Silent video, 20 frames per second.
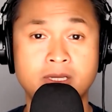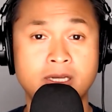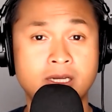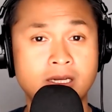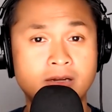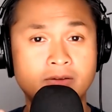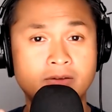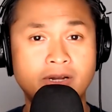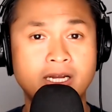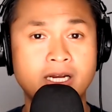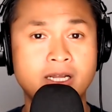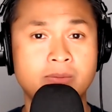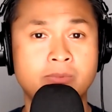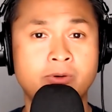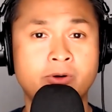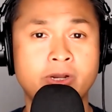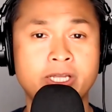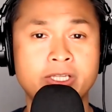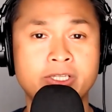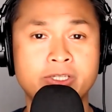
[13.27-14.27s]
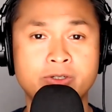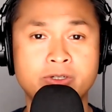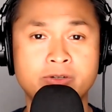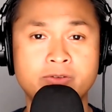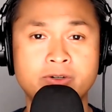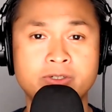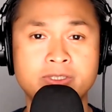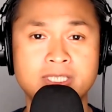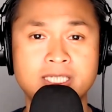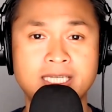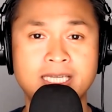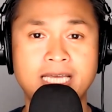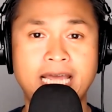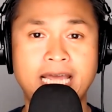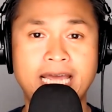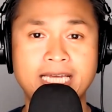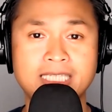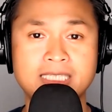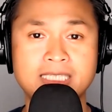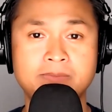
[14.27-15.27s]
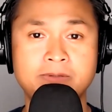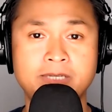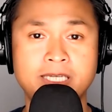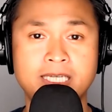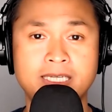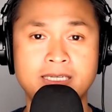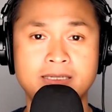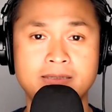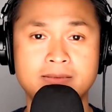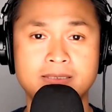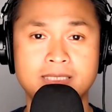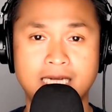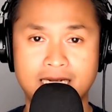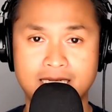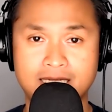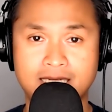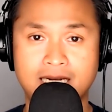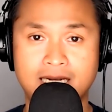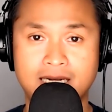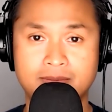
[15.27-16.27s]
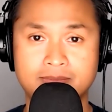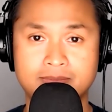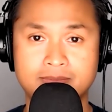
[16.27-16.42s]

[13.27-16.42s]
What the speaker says: Find out more at universityxp.com.